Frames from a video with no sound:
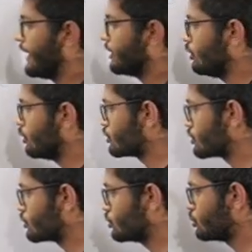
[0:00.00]
add
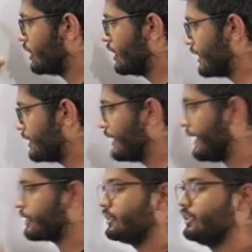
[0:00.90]
those two allied
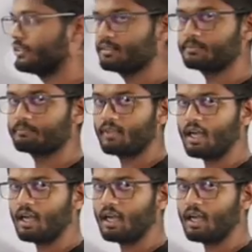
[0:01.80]
angles,